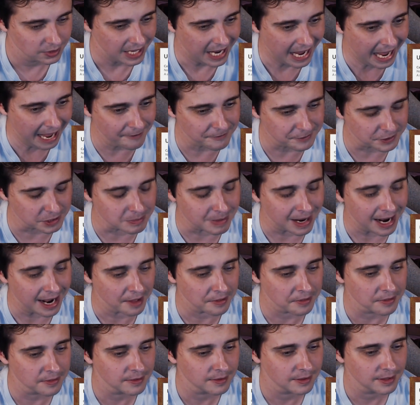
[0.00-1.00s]
aftermath.
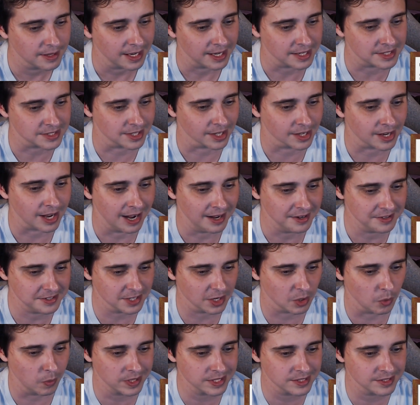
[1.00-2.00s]
It's the
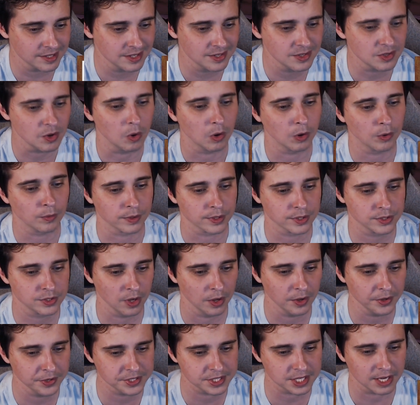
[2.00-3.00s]
consequences or
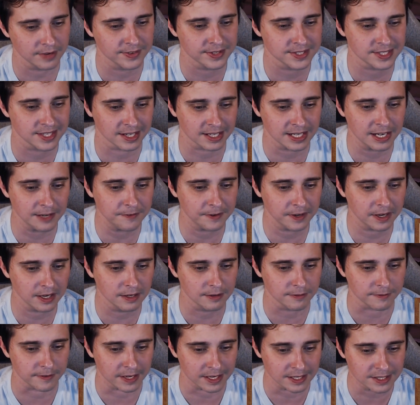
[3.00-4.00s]
results of a significant
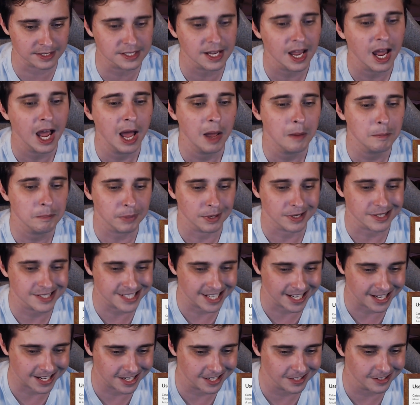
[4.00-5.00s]
event,
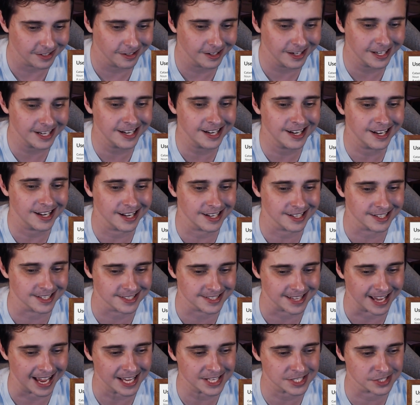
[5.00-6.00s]
particularly a
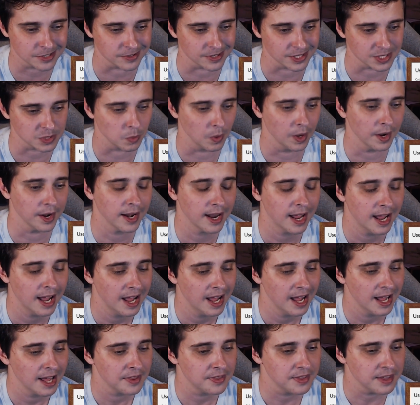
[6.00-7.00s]
disastrous one.
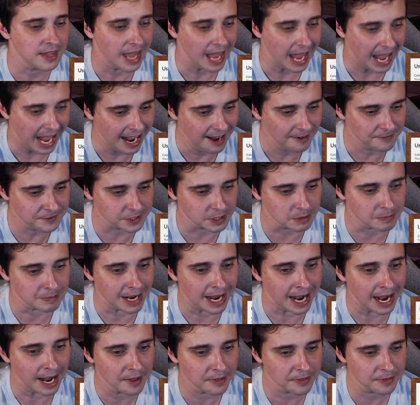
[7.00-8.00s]
The
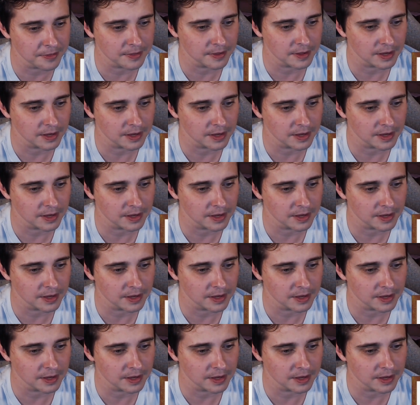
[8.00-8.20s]
aftermath